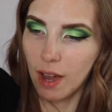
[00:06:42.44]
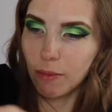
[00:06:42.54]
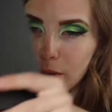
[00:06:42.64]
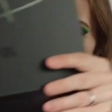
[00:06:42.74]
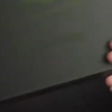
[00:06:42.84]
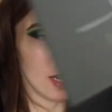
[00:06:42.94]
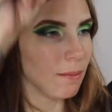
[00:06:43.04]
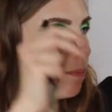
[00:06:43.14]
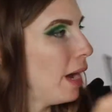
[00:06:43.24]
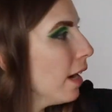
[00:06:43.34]
I'm going to
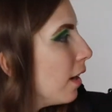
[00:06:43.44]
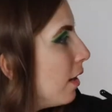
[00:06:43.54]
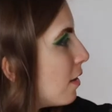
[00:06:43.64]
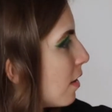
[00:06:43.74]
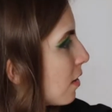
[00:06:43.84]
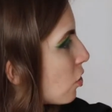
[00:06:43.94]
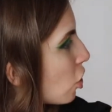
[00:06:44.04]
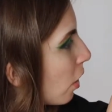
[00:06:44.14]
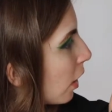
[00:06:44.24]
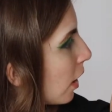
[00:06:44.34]
dig back into this
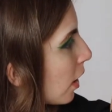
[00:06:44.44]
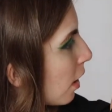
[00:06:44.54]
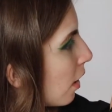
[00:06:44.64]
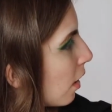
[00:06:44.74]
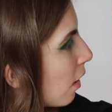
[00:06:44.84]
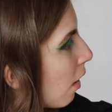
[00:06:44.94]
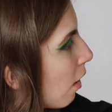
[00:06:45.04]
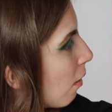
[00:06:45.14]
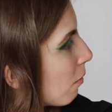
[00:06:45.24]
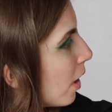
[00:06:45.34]
chunky thing
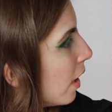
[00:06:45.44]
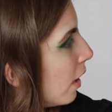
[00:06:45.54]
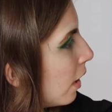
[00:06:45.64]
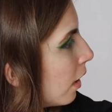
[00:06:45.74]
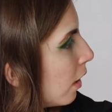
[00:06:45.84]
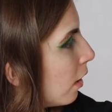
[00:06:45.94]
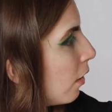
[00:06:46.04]
right here,